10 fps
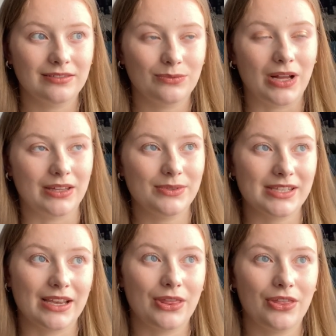was
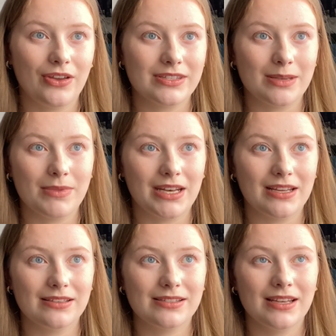like 30
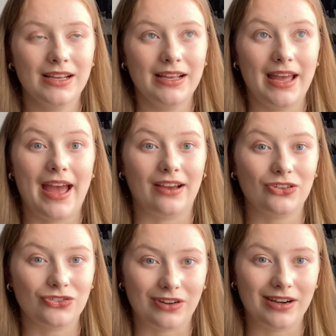minutes
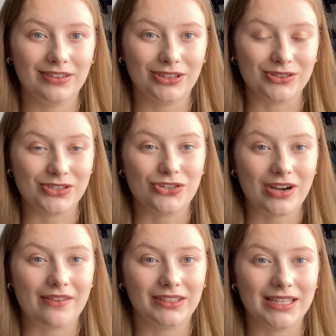extra onto
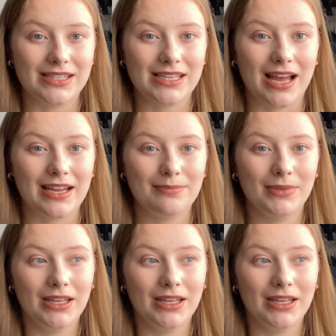travelling time,